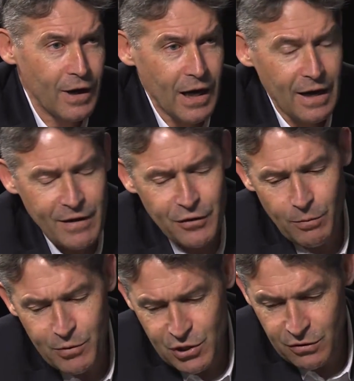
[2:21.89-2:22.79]
I've had the
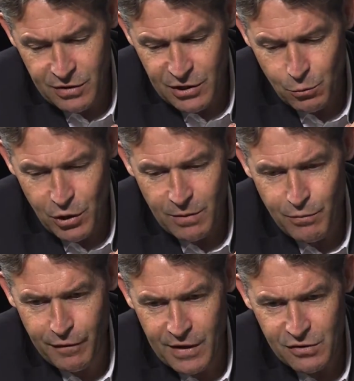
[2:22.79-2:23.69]
opportunity to work in
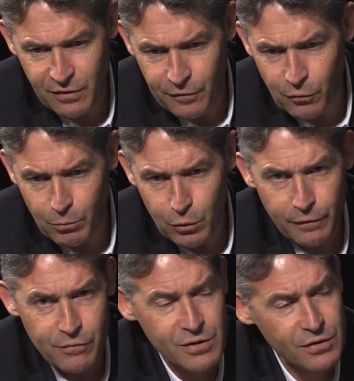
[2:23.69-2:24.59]
professional football
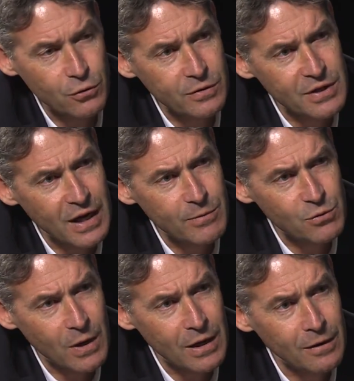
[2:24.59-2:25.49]
for a short time
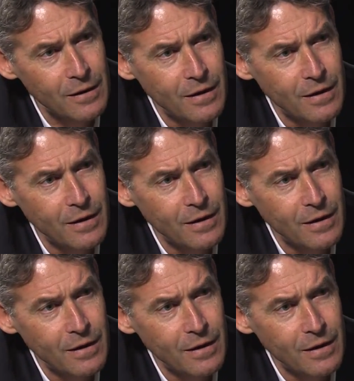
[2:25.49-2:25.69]
as well.